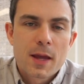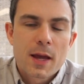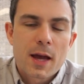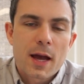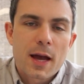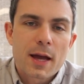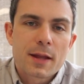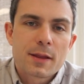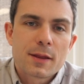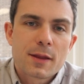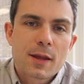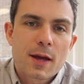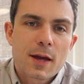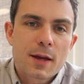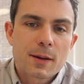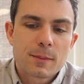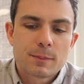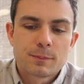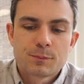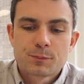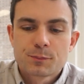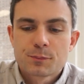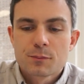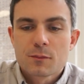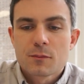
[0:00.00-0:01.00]
and then
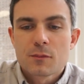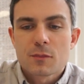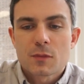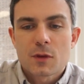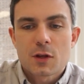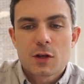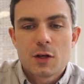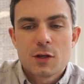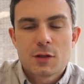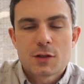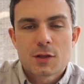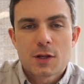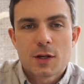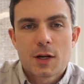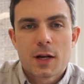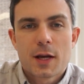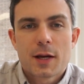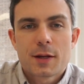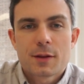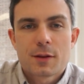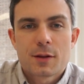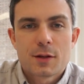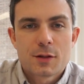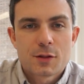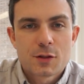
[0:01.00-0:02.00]
you
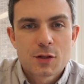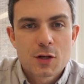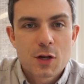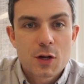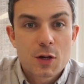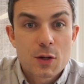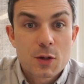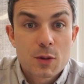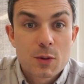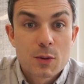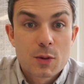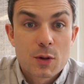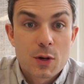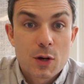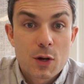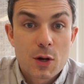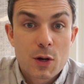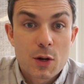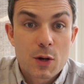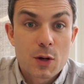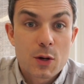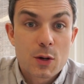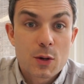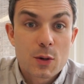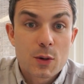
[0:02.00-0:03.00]
select the 2
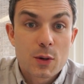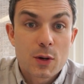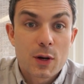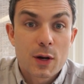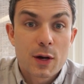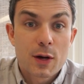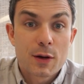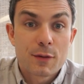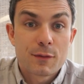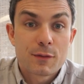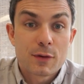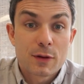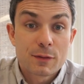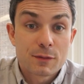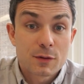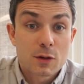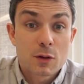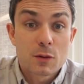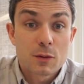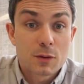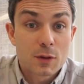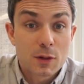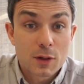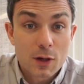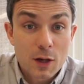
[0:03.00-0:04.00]
who have
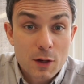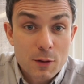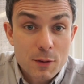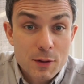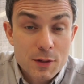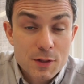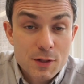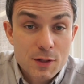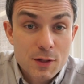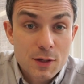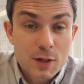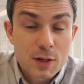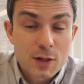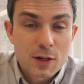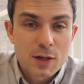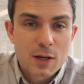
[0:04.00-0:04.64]
scored the lowest,